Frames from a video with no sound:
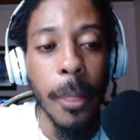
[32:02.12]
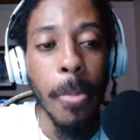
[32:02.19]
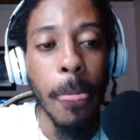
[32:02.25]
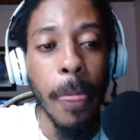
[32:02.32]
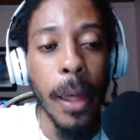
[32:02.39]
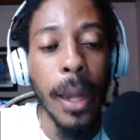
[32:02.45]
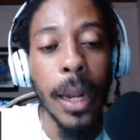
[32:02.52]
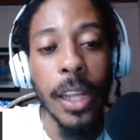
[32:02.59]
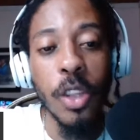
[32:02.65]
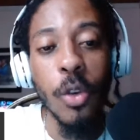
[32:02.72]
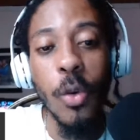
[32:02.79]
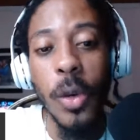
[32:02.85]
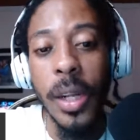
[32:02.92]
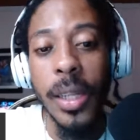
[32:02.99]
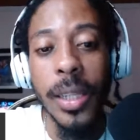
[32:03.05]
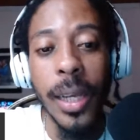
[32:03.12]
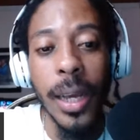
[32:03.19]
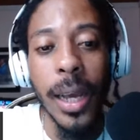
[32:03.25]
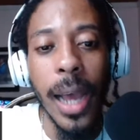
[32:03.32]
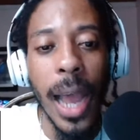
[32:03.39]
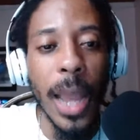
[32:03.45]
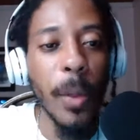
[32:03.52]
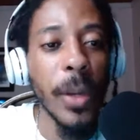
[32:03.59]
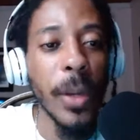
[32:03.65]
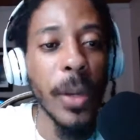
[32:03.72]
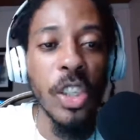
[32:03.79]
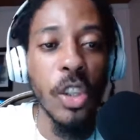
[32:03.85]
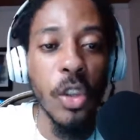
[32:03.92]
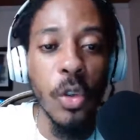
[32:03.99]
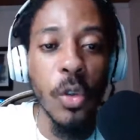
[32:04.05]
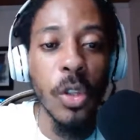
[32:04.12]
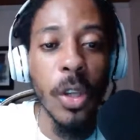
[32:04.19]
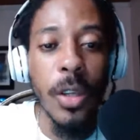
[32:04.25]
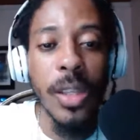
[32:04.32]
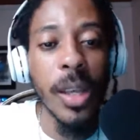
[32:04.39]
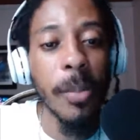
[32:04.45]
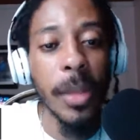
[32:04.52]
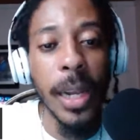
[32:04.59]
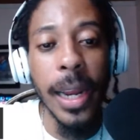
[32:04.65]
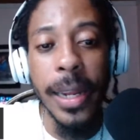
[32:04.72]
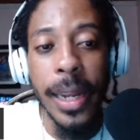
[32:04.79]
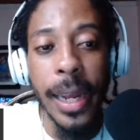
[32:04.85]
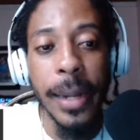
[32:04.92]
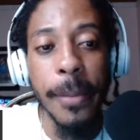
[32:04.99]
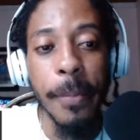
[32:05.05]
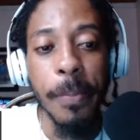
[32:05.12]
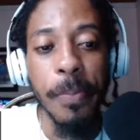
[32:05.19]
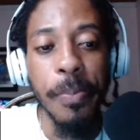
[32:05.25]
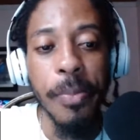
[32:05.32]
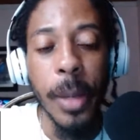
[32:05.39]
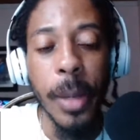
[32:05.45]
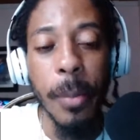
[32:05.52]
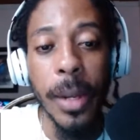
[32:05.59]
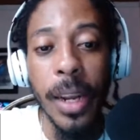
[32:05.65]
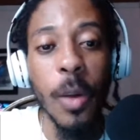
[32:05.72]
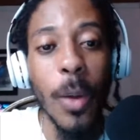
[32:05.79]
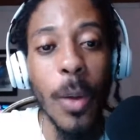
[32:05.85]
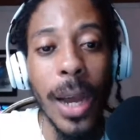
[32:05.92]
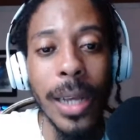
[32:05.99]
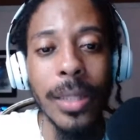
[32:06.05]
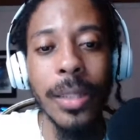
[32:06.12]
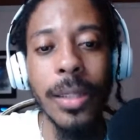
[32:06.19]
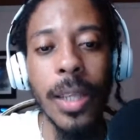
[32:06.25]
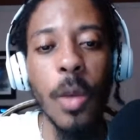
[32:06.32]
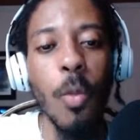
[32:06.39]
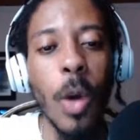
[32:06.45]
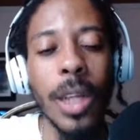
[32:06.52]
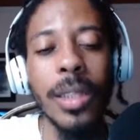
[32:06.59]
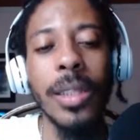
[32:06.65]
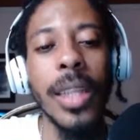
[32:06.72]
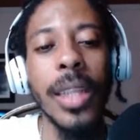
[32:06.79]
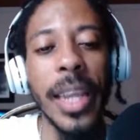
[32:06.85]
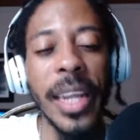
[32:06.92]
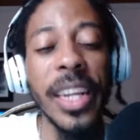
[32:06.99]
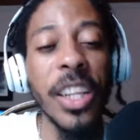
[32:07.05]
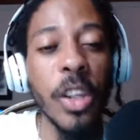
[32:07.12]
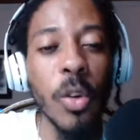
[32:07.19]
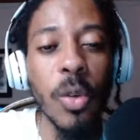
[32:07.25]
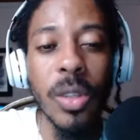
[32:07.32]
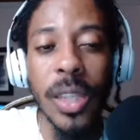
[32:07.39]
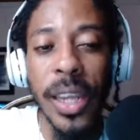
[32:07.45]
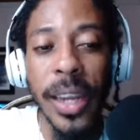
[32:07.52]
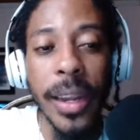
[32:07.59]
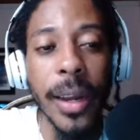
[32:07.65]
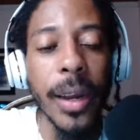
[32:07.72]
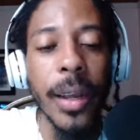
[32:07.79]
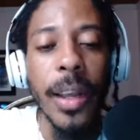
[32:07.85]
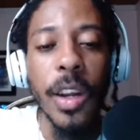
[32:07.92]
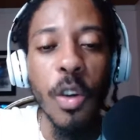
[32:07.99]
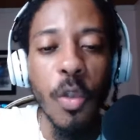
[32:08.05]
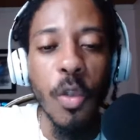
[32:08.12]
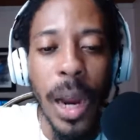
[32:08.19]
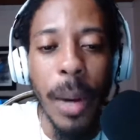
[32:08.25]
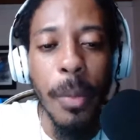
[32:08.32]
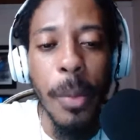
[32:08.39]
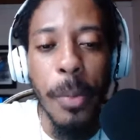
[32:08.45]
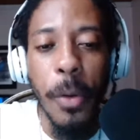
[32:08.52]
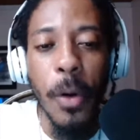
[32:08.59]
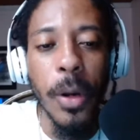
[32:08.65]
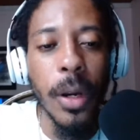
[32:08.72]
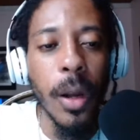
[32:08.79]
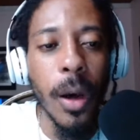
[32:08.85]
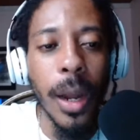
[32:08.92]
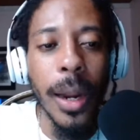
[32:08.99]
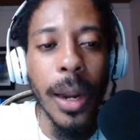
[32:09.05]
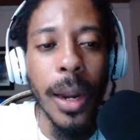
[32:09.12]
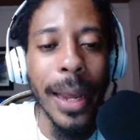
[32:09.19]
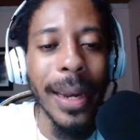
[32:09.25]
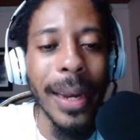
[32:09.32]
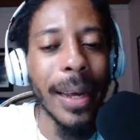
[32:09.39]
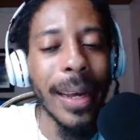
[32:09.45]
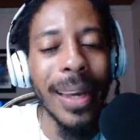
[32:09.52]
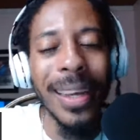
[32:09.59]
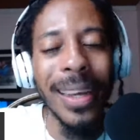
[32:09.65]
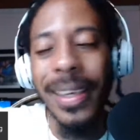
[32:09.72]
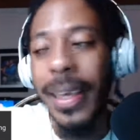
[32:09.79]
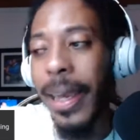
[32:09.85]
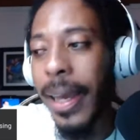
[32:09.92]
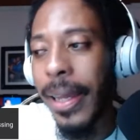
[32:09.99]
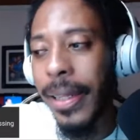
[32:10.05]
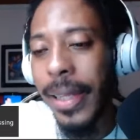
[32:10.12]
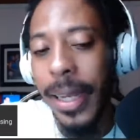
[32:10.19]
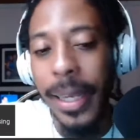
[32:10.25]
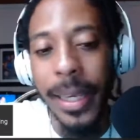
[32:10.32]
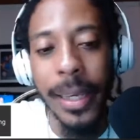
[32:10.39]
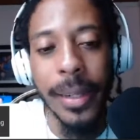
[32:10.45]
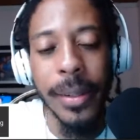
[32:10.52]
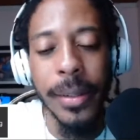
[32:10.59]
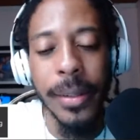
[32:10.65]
and I tune into Eyewitness News or something like that. But otherwise, to say watch the daily news, to hear crime report and all of that, I can't take it.